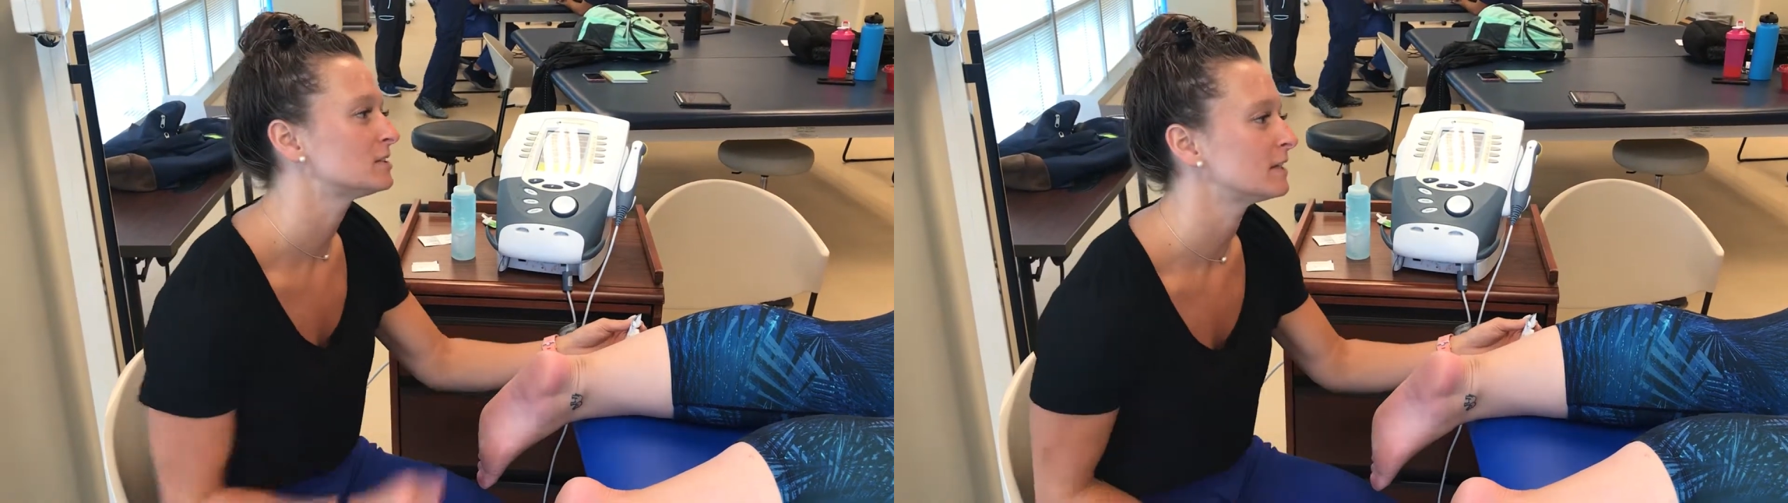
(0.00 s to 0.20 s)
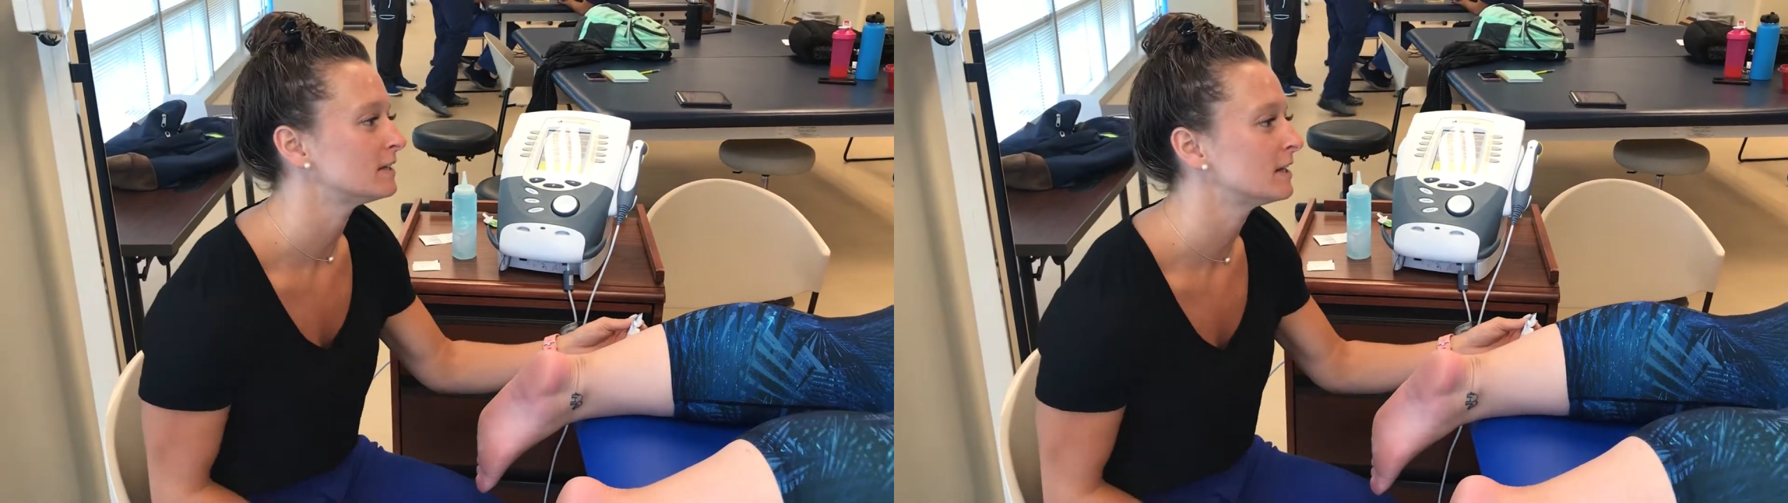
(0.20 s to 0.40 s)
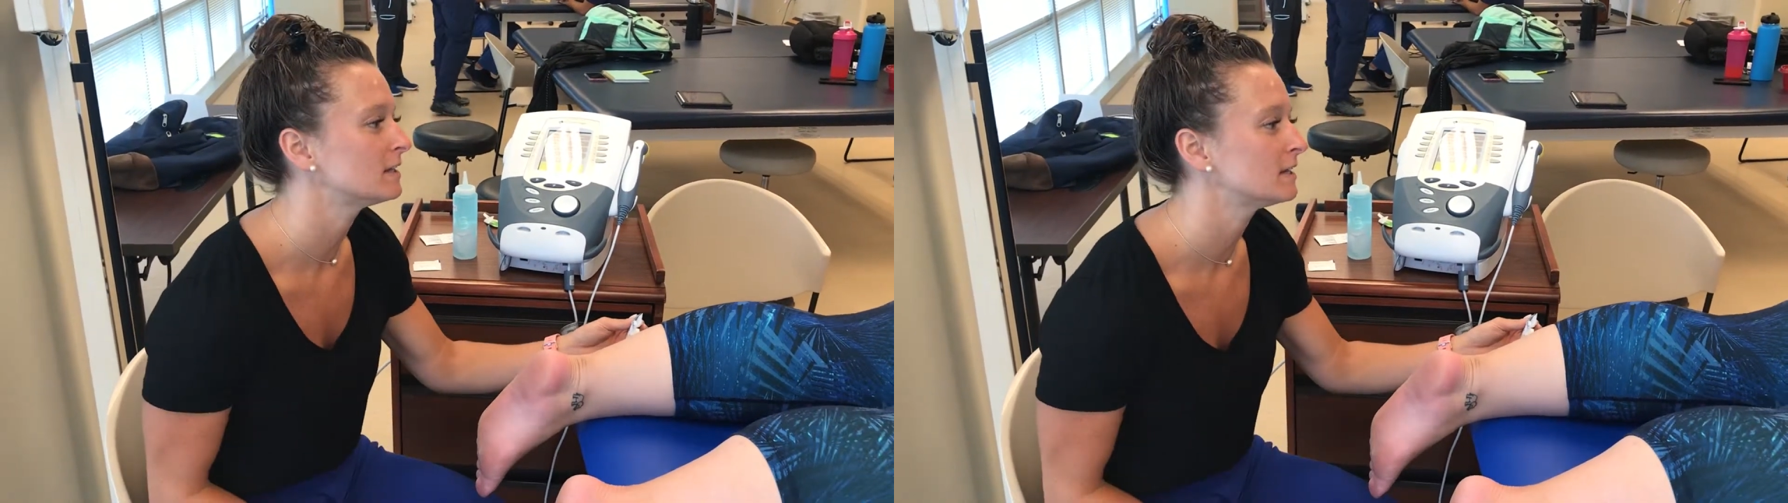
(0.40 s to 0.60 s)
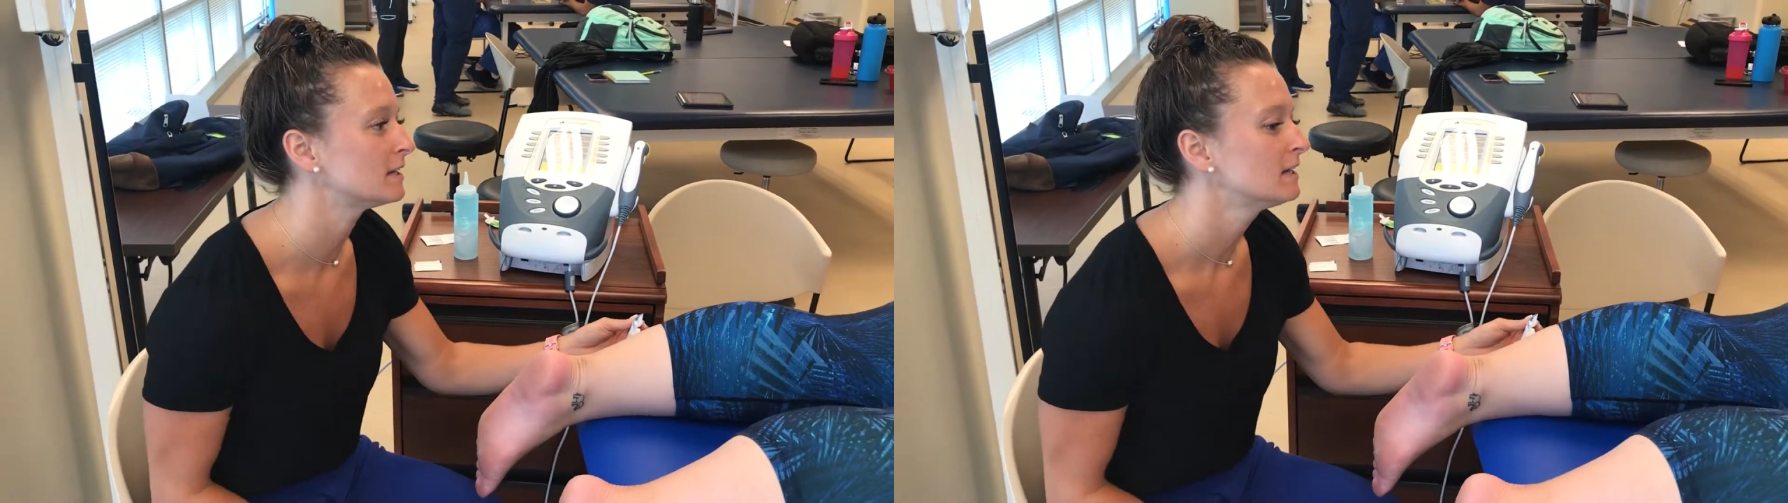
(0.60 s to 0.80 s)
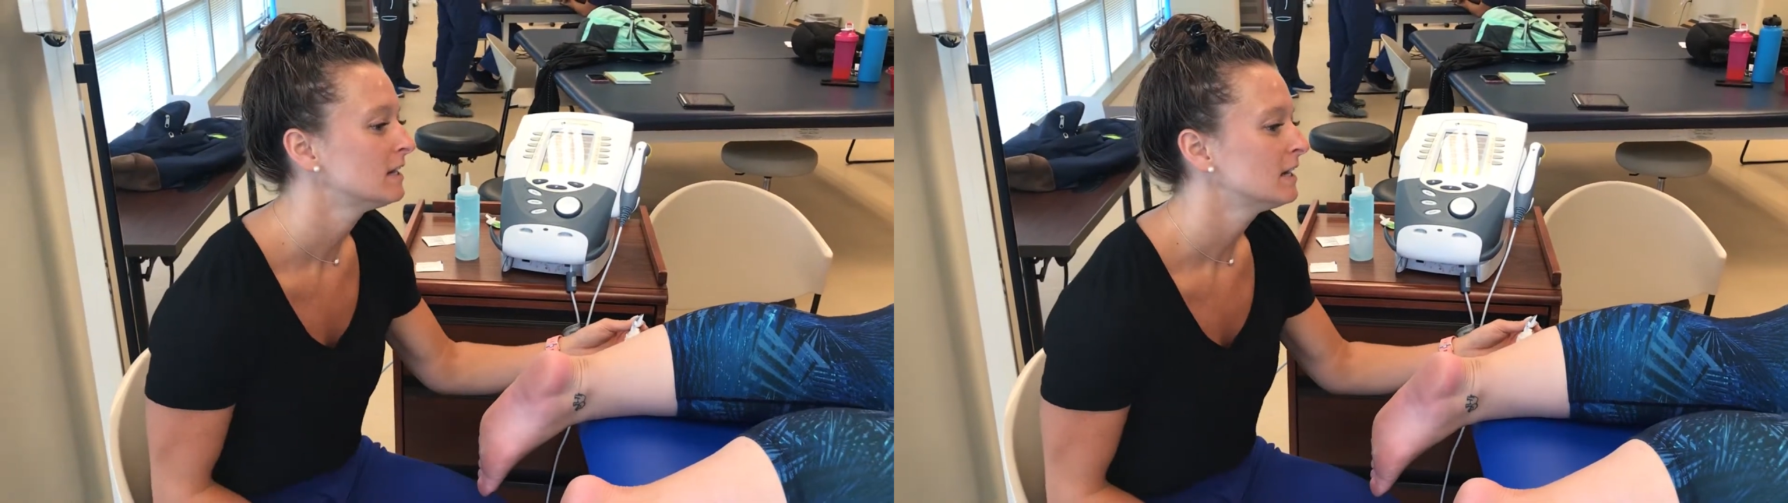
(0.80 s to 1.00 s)

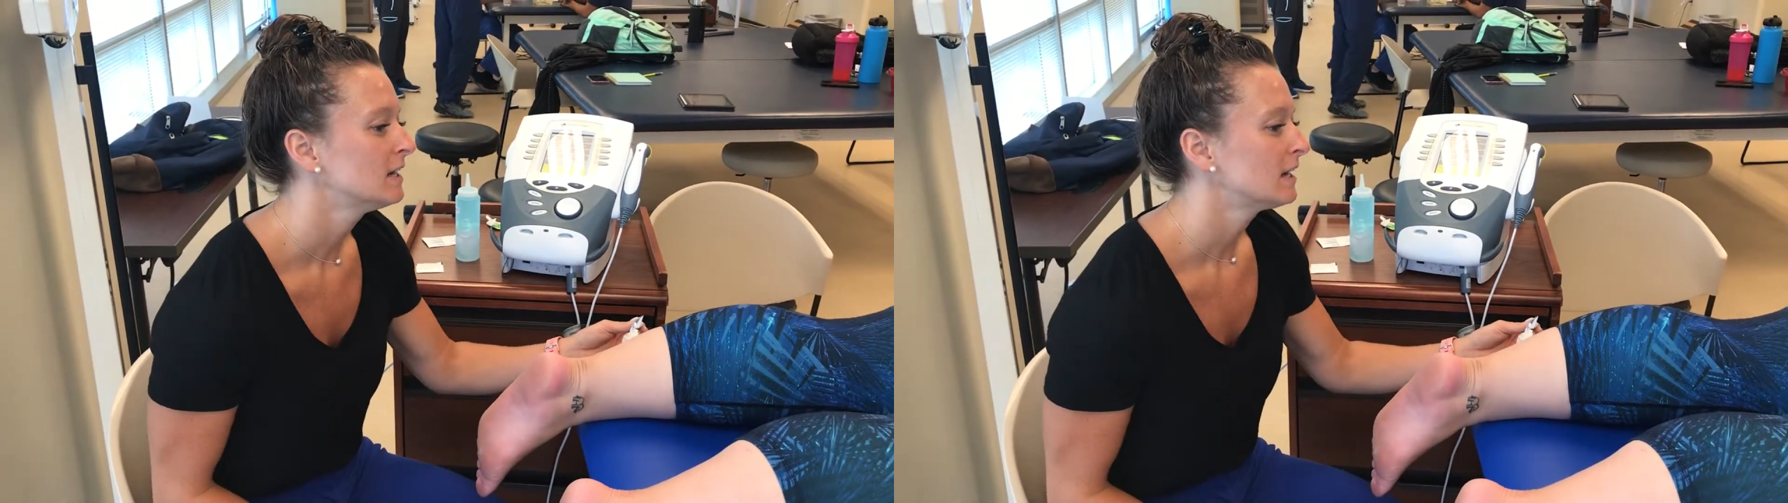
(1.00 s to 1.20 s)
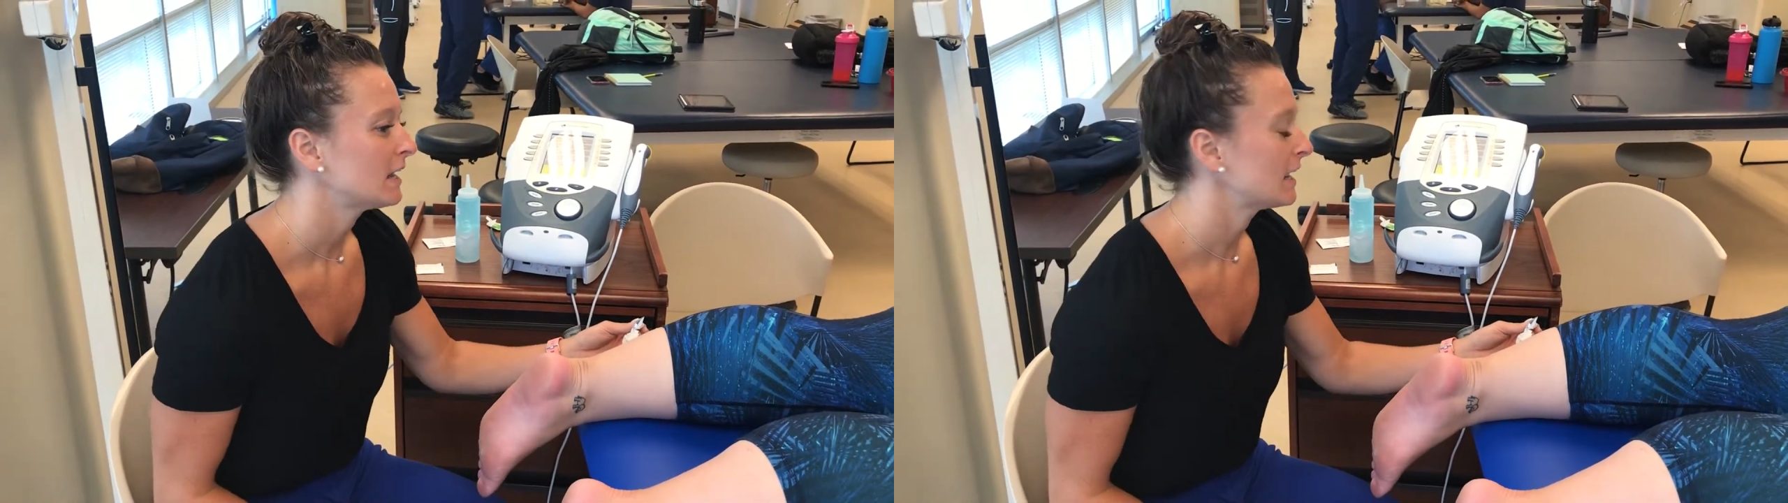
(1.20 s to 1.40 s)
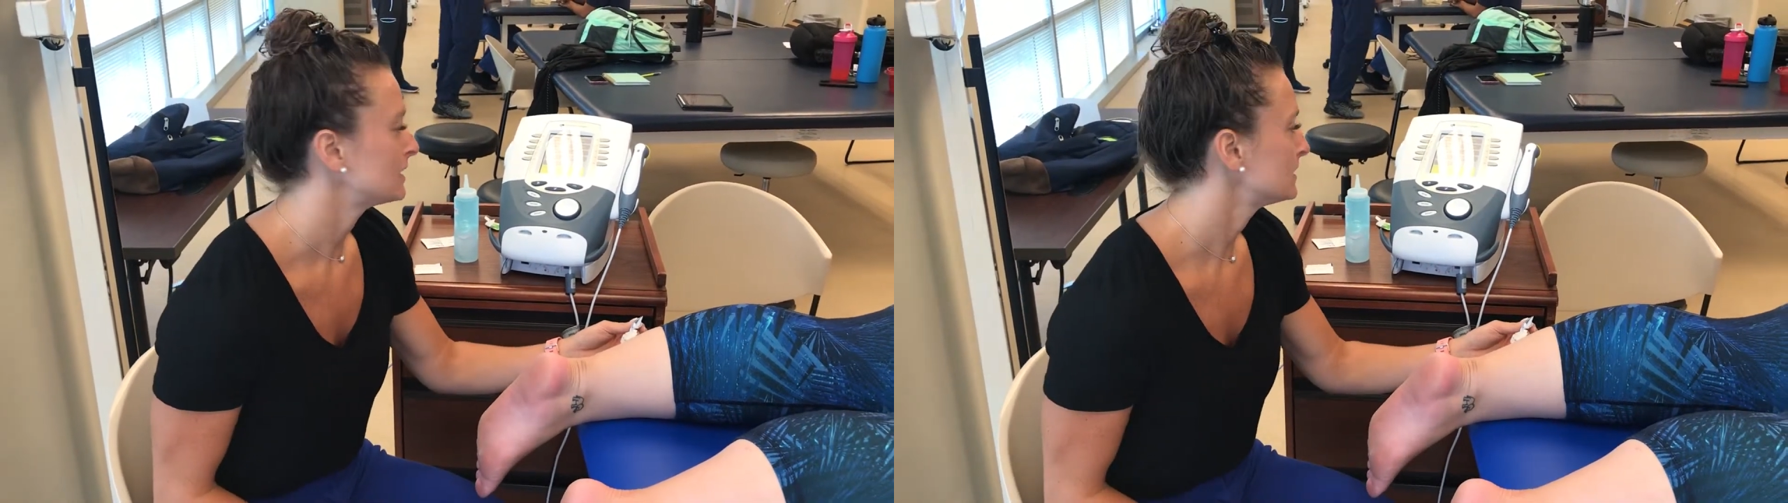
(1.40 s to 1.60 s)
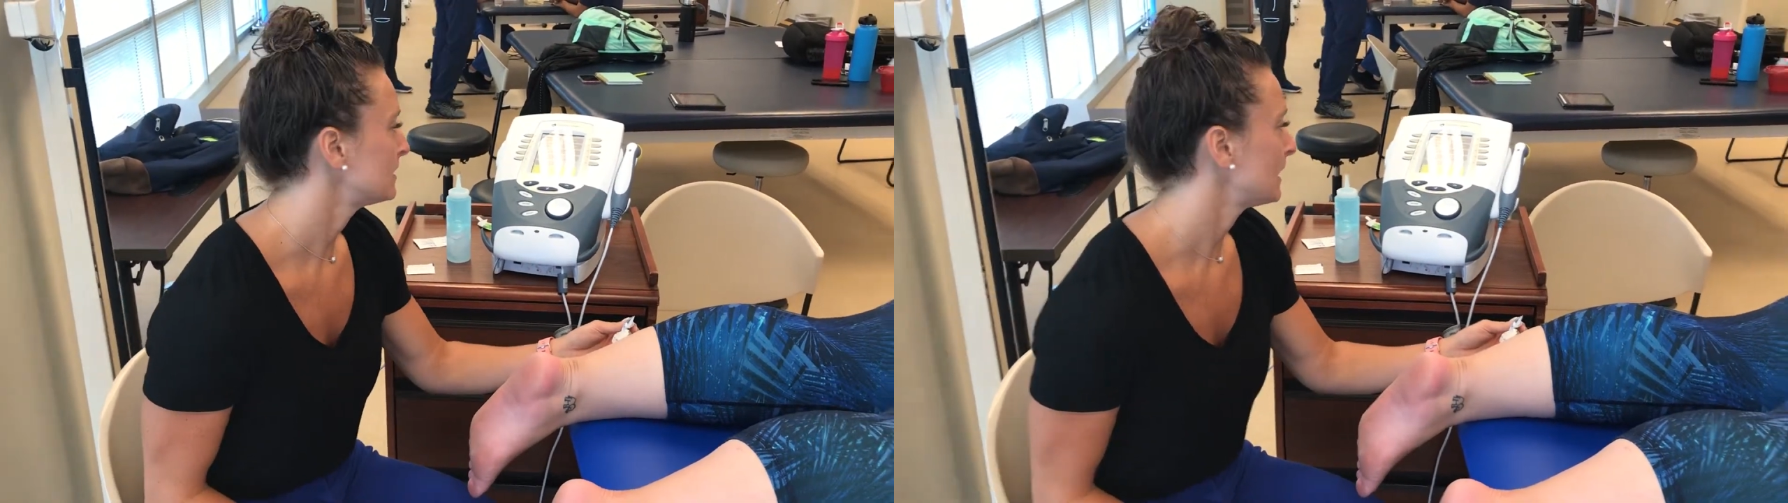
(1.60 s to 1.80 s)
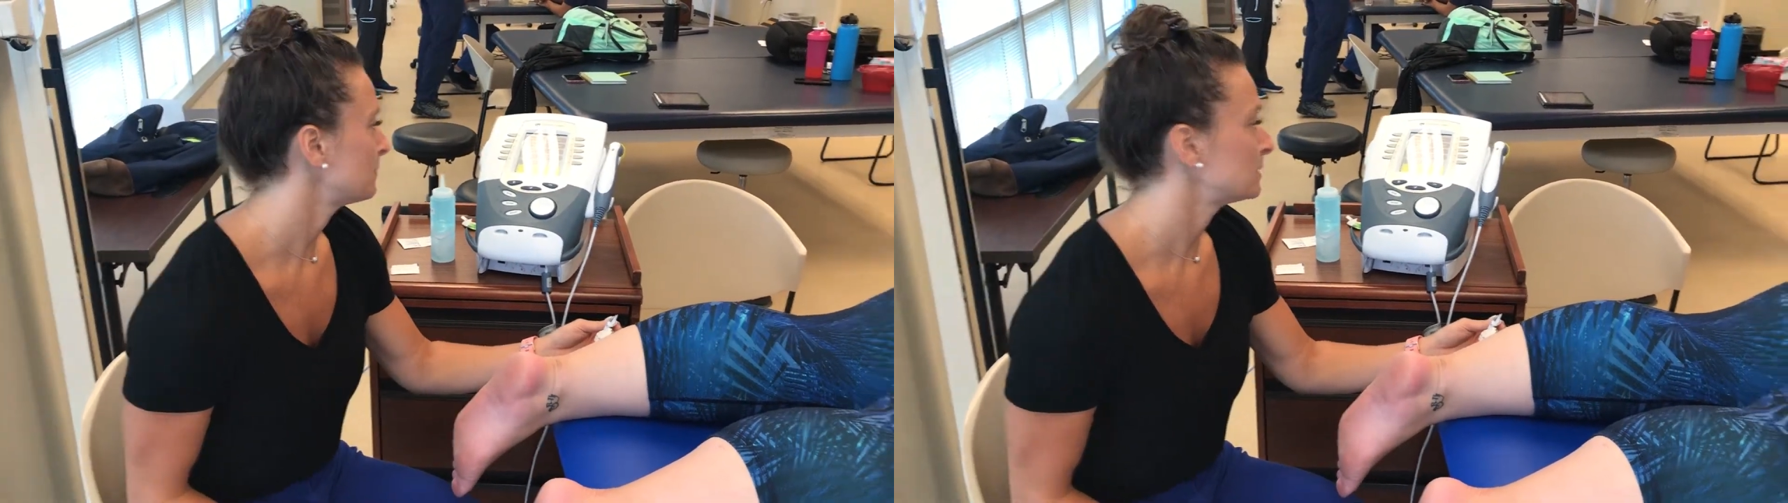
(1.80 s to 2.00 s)
Daniela, and
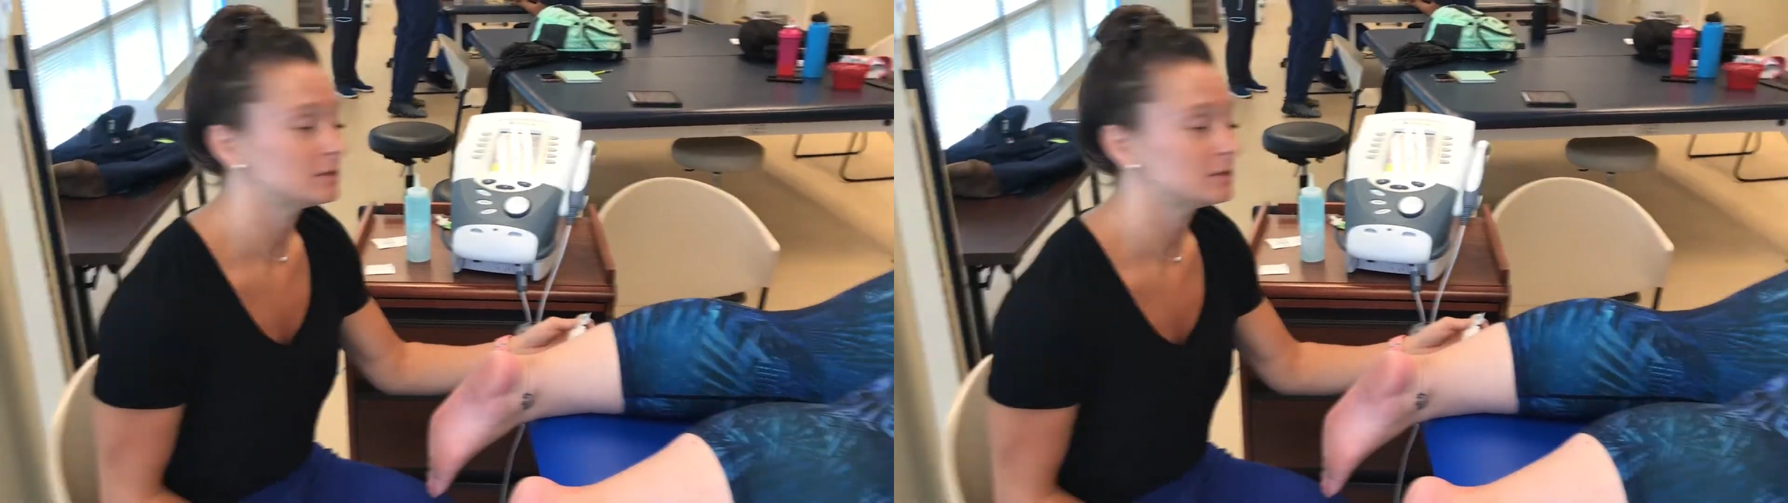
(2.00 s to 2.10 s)
today I'm going